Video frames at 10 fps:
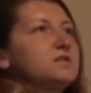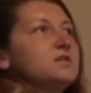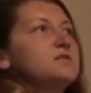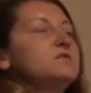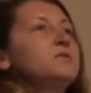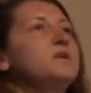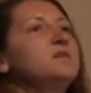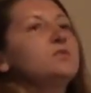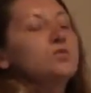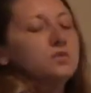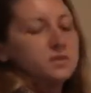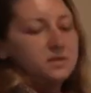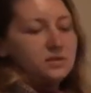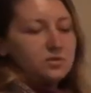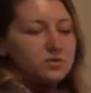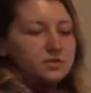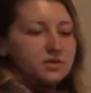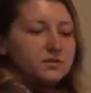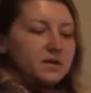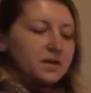as we get older and
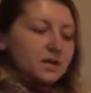older.